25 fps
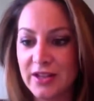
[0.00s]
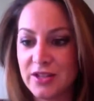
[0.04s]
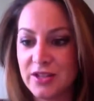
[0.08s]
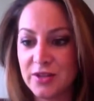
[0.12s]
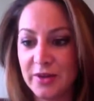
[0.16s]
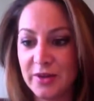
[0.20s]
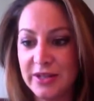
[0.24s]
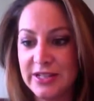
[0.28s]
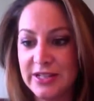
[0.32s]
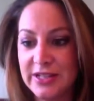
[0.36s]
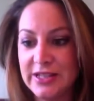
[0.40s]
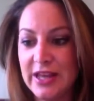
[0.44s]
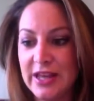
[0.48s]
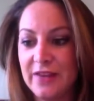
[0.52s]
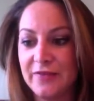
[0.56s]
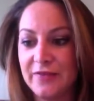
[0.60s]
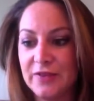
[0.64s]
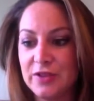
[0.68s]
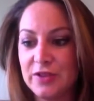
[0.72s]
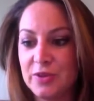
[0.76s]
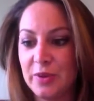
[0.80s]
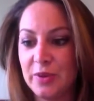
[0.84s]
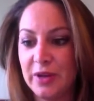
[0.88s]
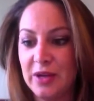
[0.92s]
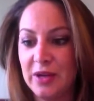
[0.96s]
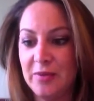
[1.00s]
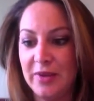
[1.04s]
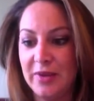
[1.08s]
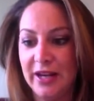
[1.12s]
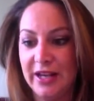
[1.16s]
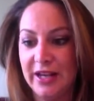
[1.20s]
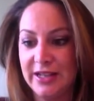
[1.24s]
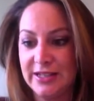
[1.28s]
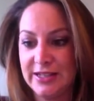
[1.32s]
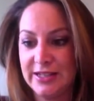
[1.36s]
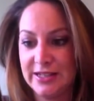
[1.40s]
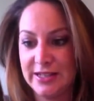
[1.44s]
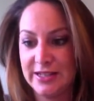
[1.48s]
And so I did that for 20
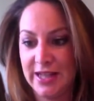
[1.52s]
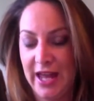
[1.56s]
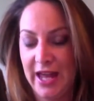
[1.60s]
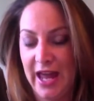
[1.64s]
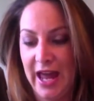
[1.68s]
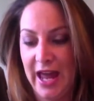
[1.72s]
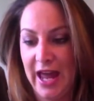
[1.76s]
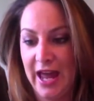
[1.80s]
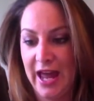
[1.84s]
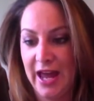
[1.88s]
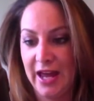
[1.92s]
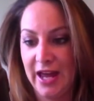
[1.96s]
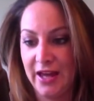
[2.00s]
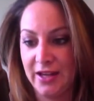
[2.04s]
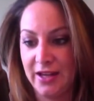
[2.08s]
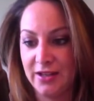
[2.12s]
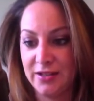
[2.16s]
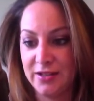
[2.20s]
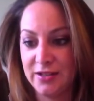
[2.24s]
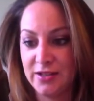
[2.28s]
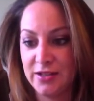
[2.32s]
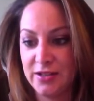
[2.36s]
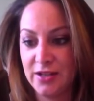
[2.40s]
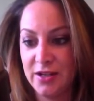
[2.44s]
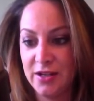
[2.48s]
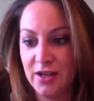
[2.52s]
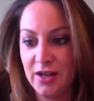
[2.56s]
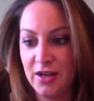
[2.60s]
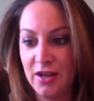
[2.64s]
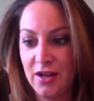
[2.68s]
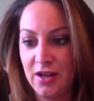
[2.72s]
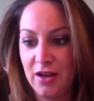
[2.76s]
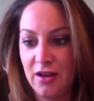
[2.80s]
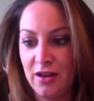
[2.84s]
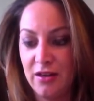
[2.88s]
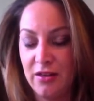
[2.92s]
minutes, and